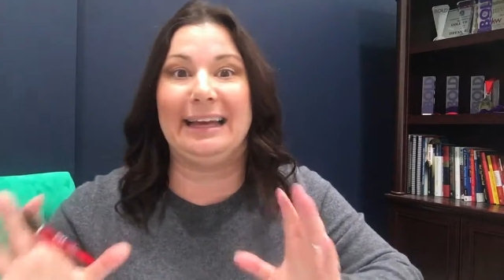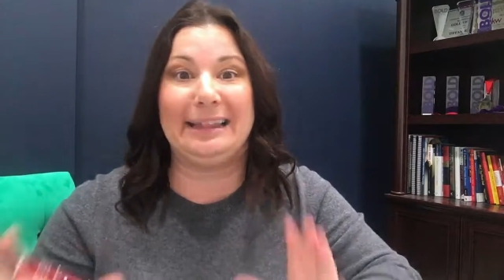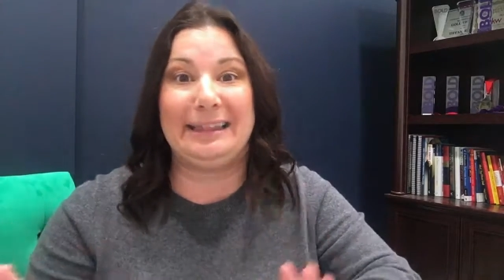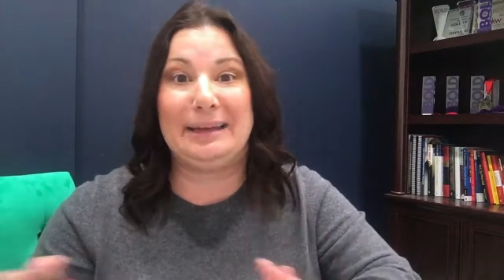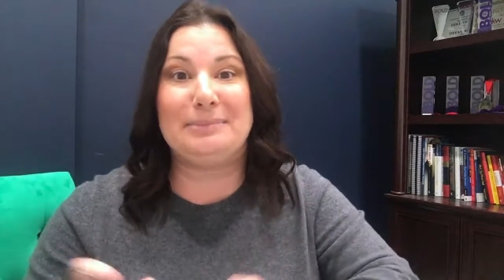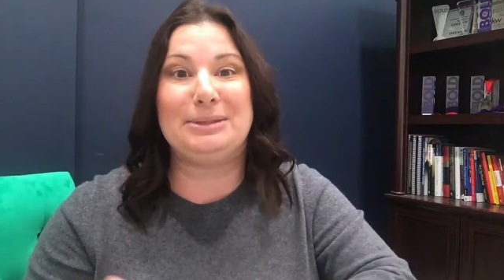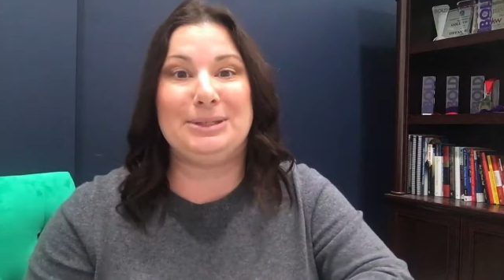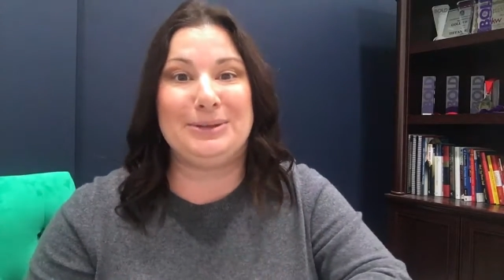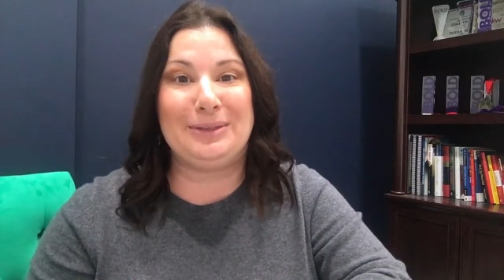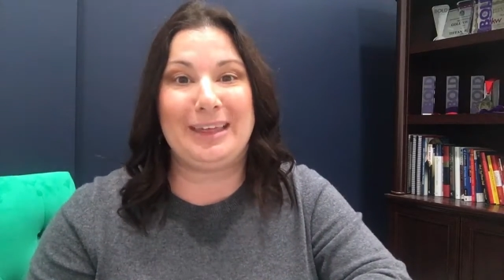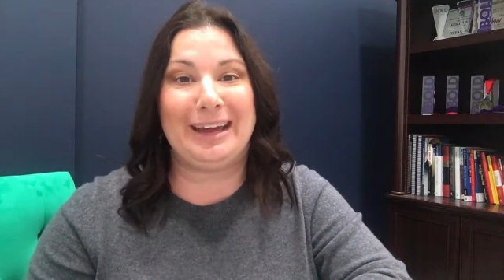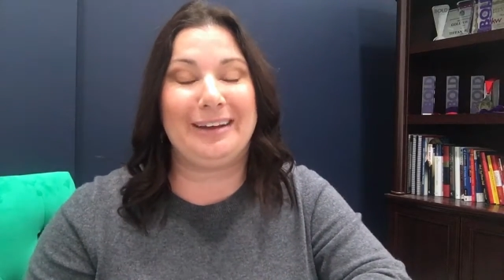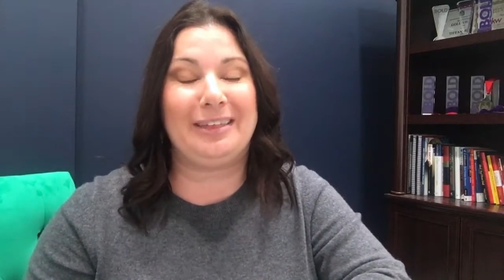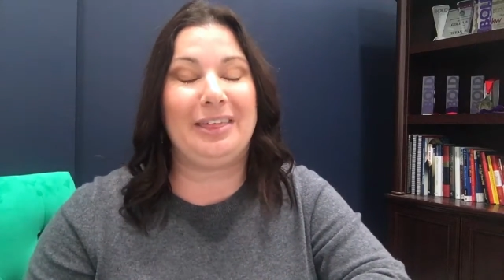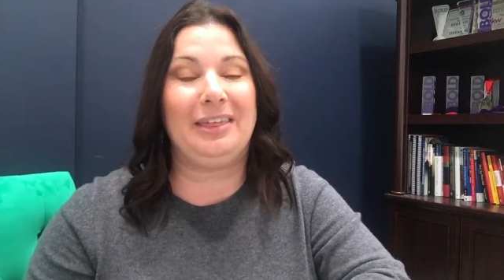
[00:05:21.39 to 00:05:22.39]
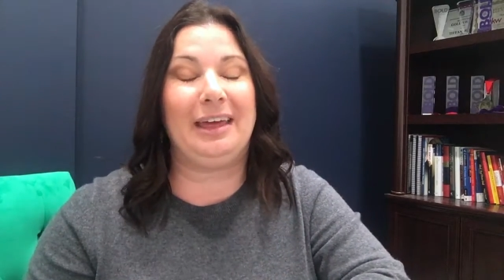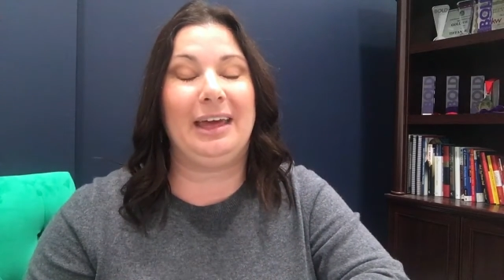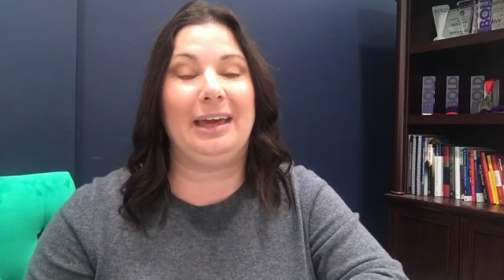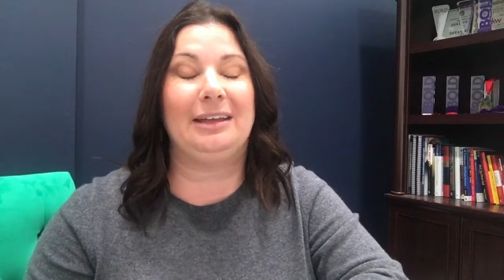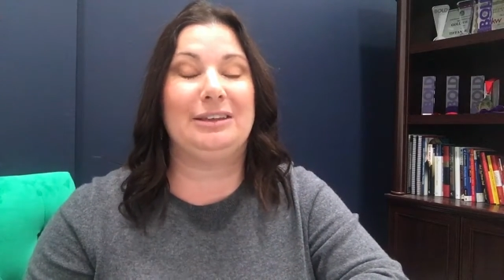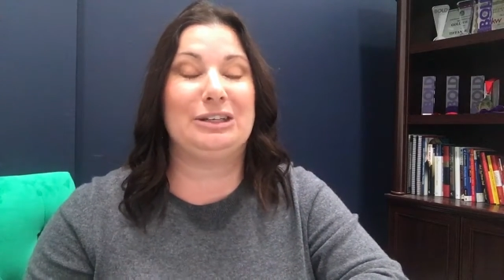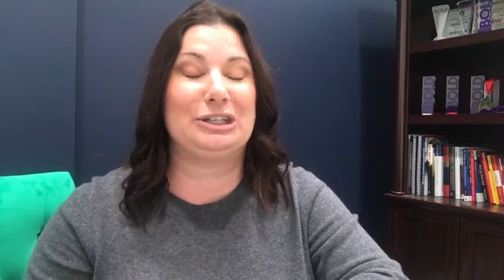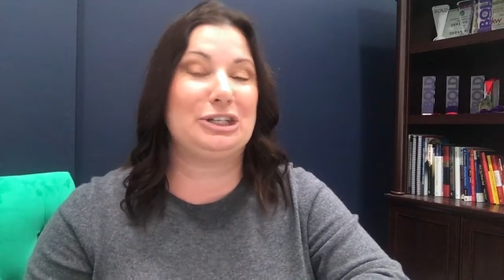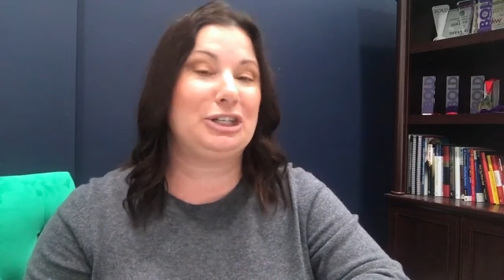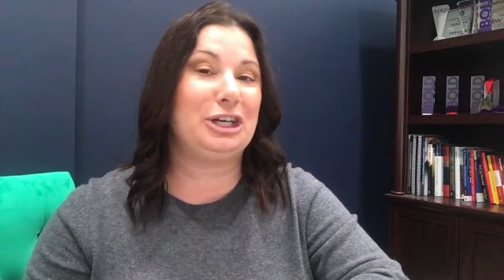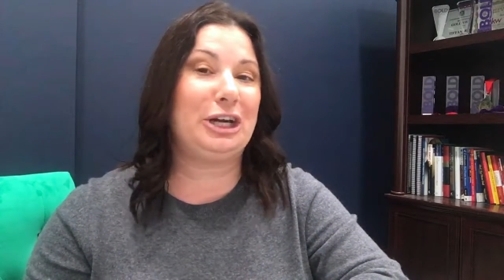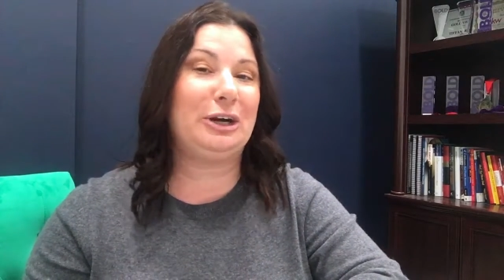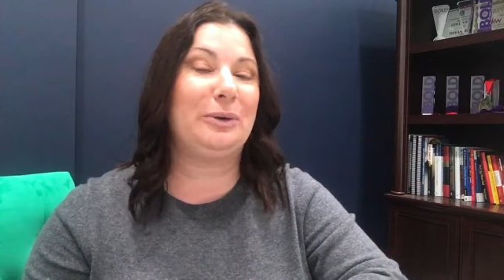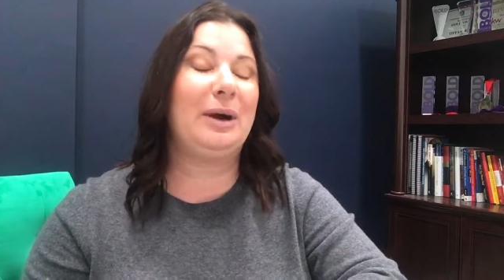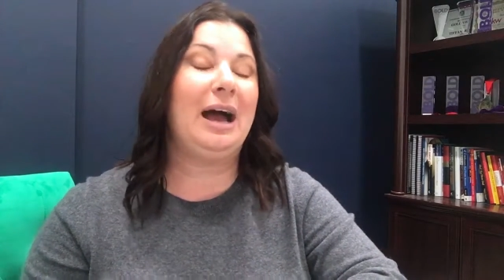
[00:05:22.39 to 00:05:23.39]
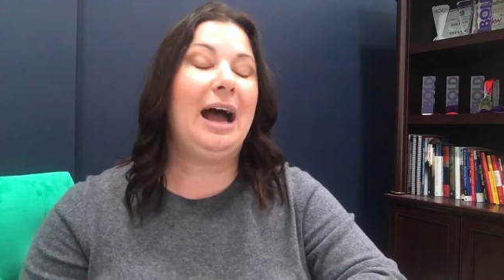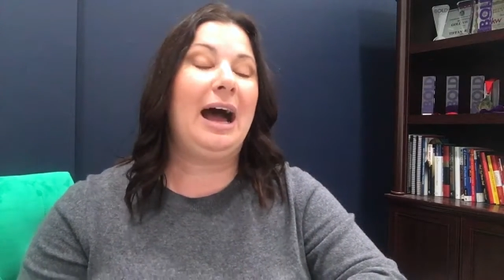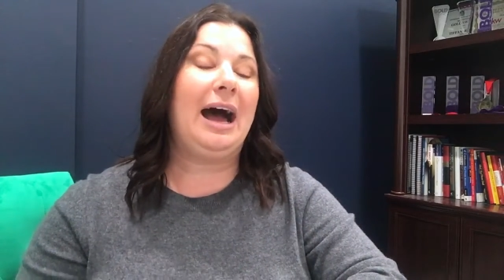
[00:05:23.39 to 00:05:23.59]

Let them do their thing to show